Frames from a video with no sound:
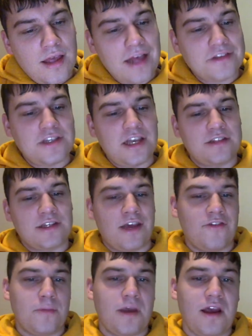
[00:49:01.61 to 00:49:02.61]
I'll say it to
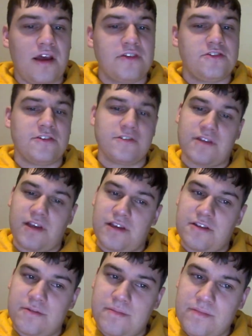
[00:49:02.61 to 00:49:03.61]
cover my ass just in
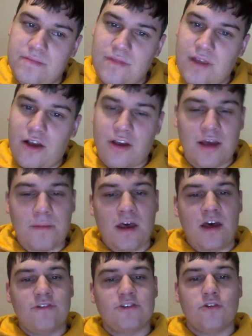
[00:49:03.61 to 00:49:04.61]
case. Okay,
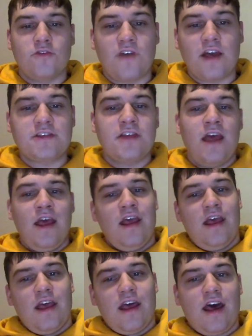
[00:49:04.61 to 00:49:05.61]
visual effects.
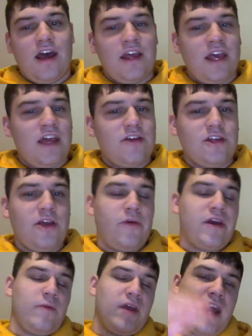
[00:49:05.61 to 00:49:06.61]
Again,
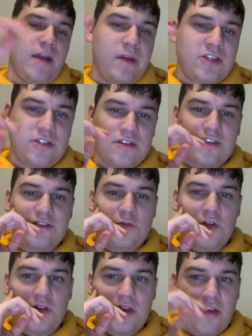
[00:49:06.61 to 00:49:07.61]
we kind of mentioned this
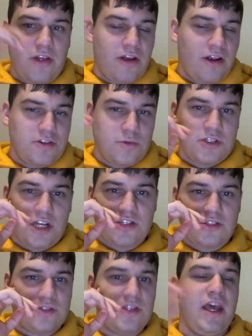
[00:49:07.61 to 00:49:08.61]
with, like Crazy Rich
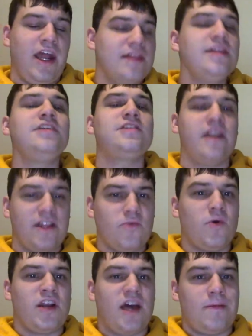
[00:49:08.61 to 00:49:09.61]
Asians at least getting the
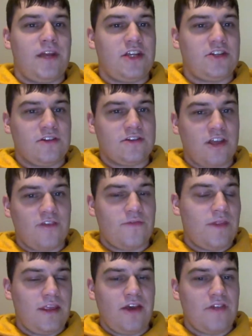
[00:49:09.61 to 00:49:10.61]
one nomination and stuff.
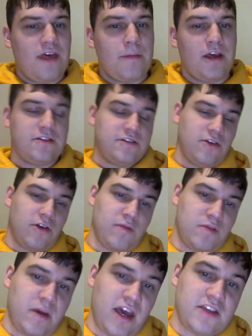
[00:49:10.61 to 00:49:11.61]
That might still
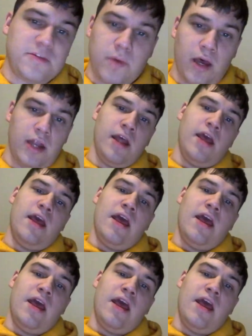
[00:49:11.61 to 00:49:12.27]
come to pass, but